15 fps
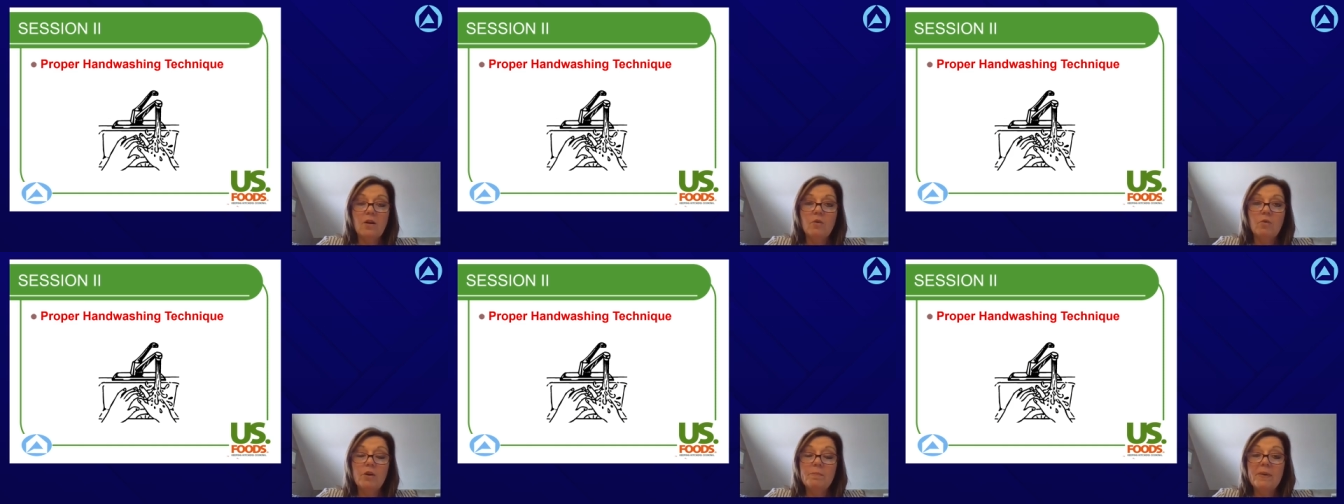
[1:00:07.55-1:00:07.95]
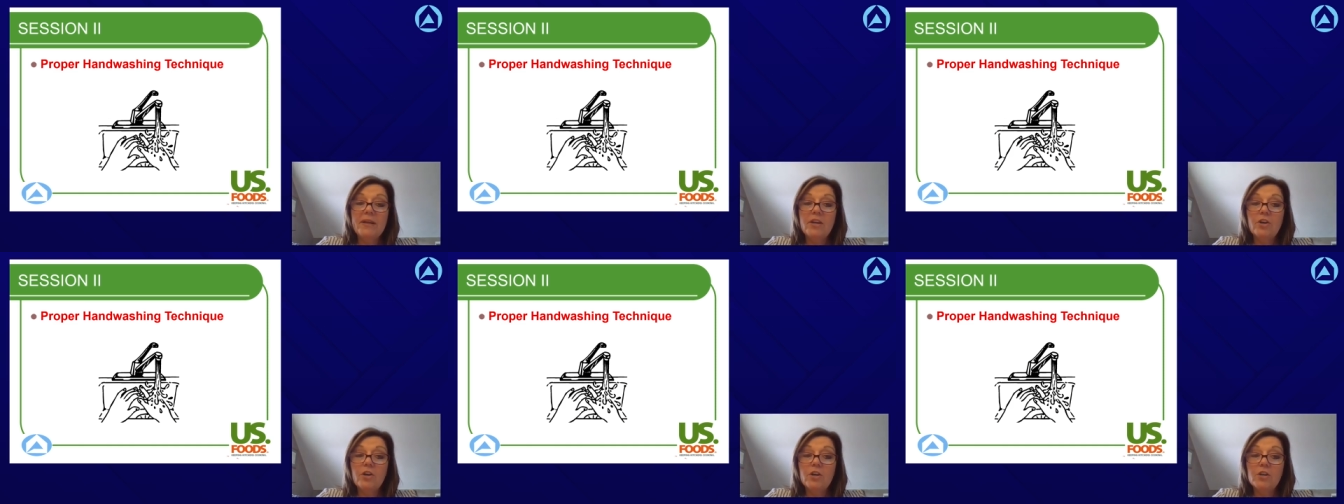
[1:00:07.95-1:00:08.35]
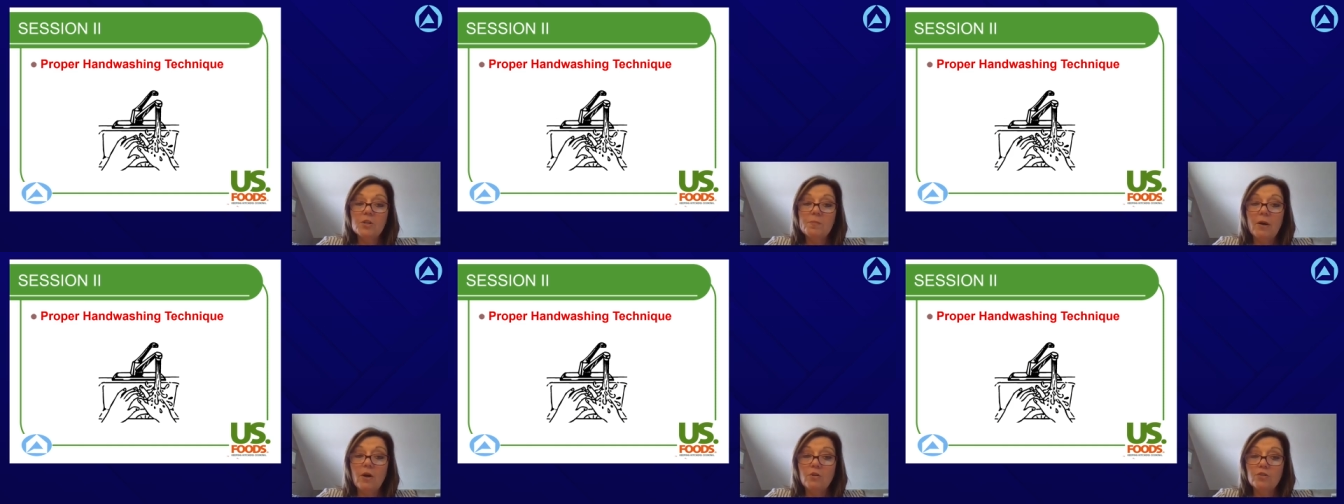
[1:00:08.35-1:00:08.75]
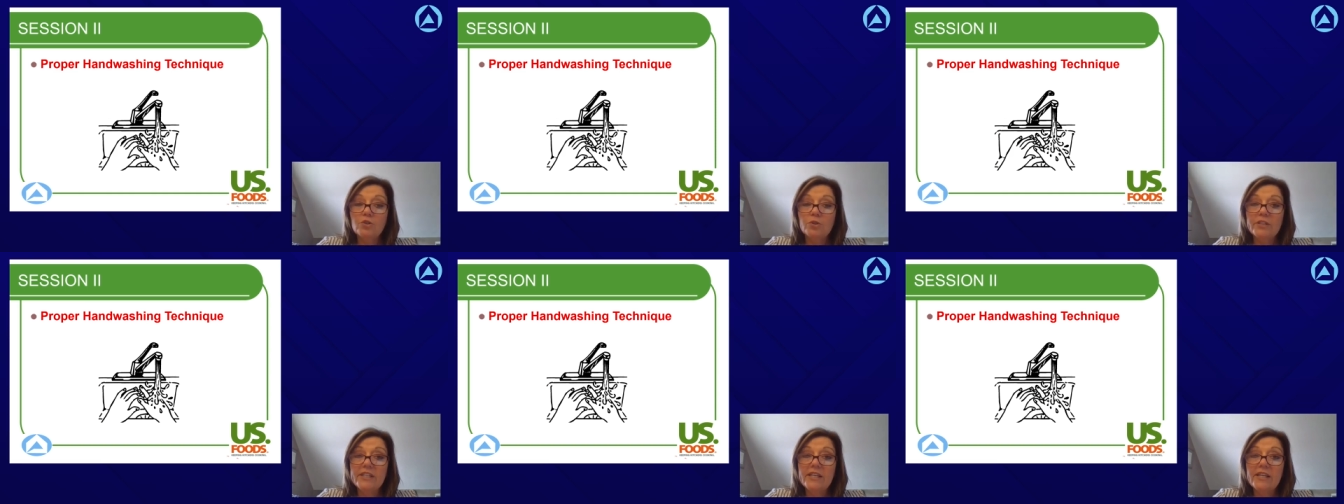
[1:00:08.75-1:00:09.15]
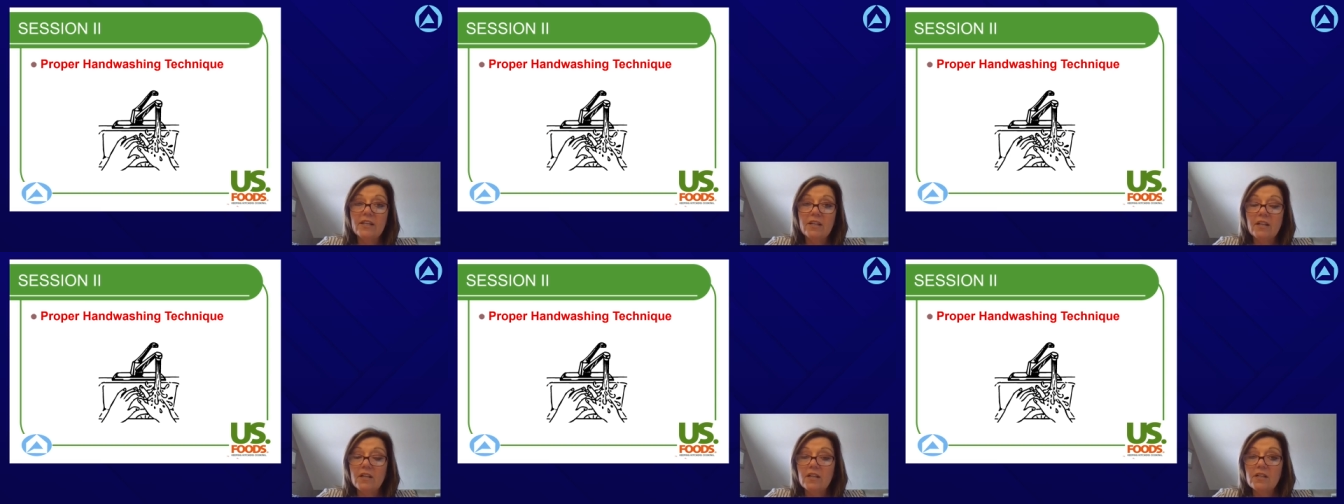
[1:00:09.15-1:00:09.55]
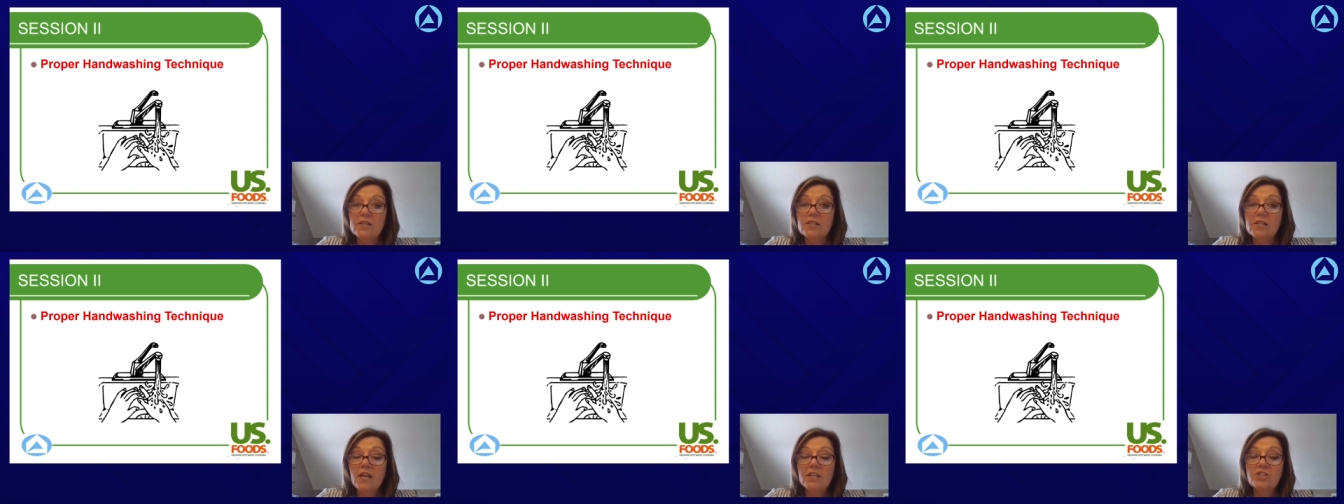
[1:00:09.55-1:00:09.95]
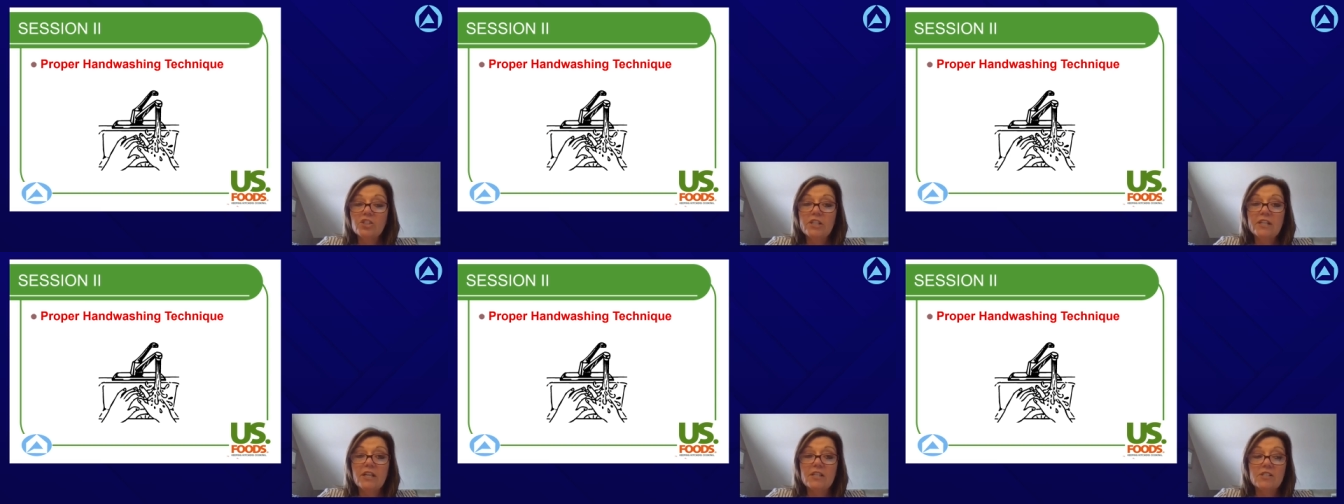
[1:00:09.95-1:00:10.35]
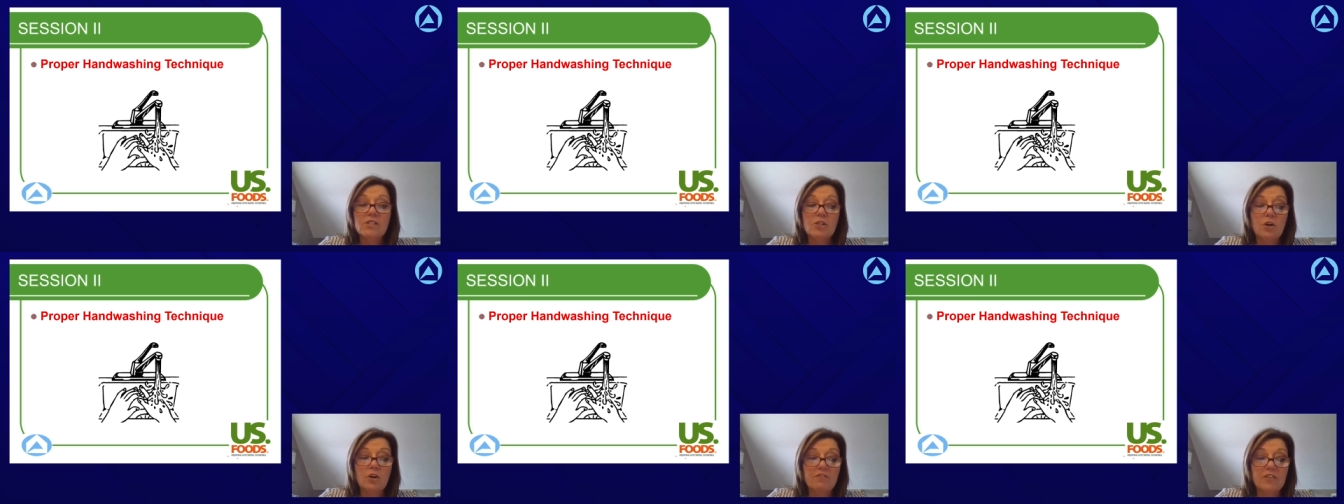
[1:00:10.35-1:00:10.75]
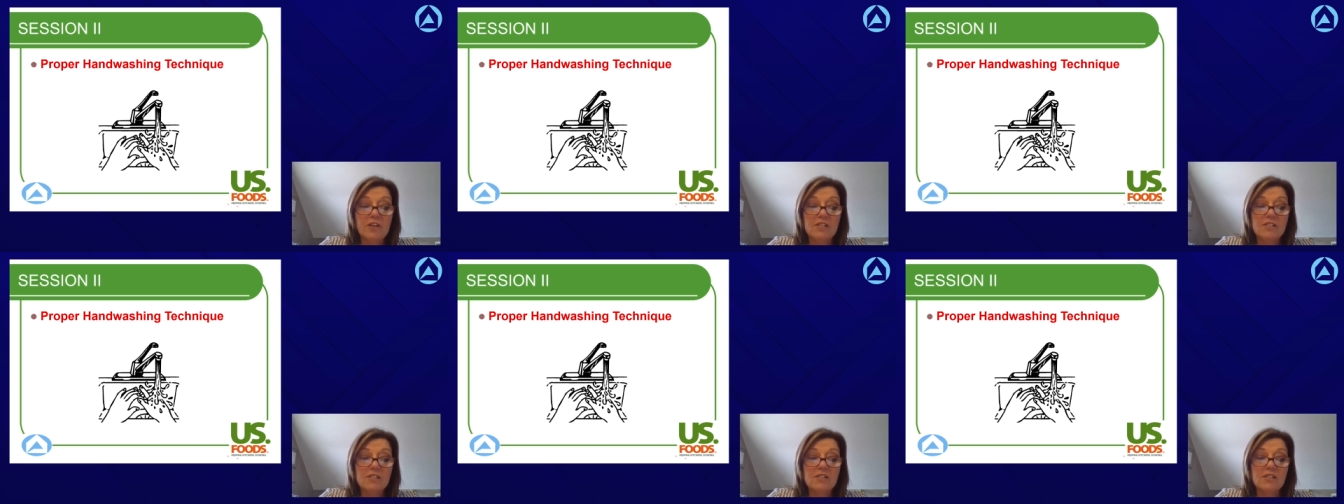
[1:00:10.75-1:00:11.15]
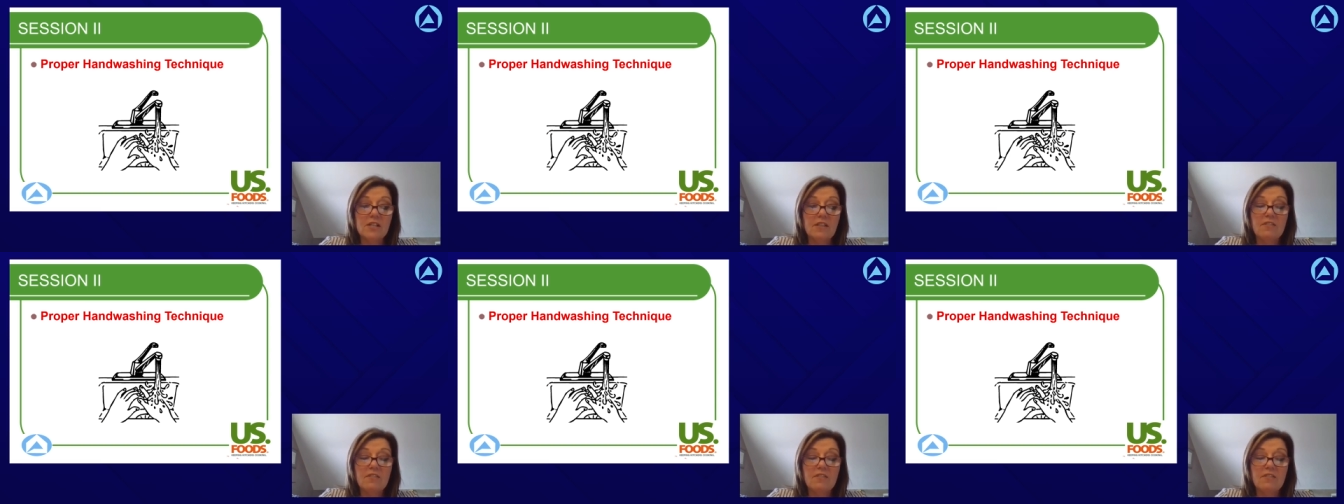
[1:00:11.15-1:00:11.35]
would be cooked poultry touching a surface